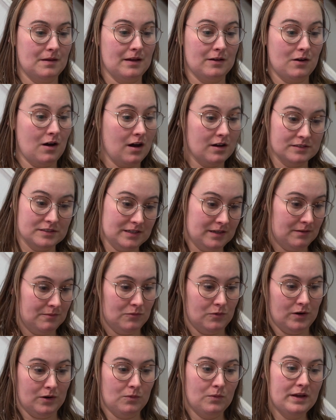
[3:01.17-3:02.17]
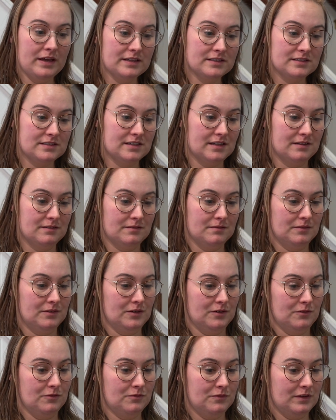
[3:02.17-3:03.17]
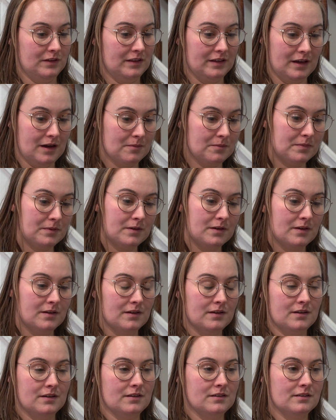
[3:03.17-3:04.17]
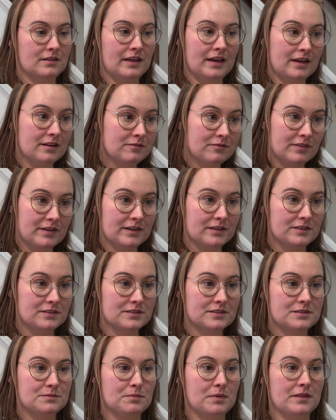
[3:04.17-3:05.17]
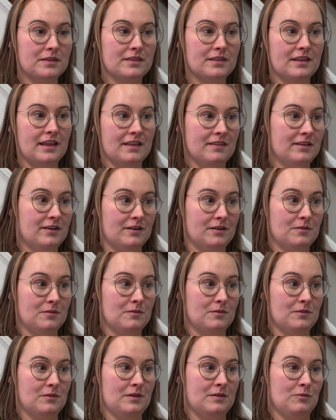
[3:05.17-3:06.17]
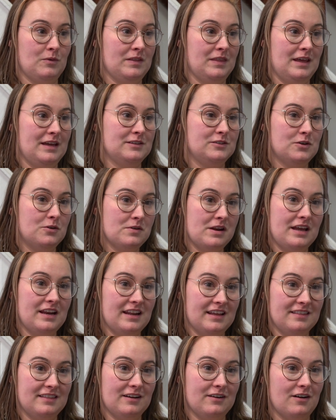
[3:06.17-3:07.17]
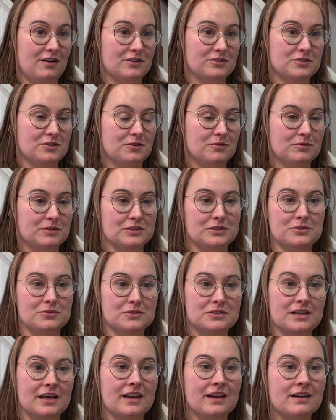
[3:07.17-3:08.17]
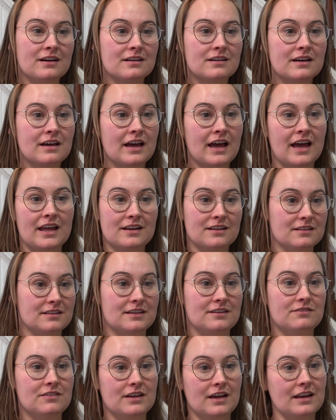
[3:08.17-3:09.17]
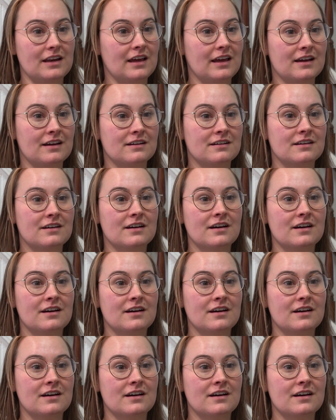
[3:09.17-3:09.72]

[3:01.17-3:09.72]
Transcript: causing more waste and filling up landfills, and when they donate it, they're also reducing and alleviating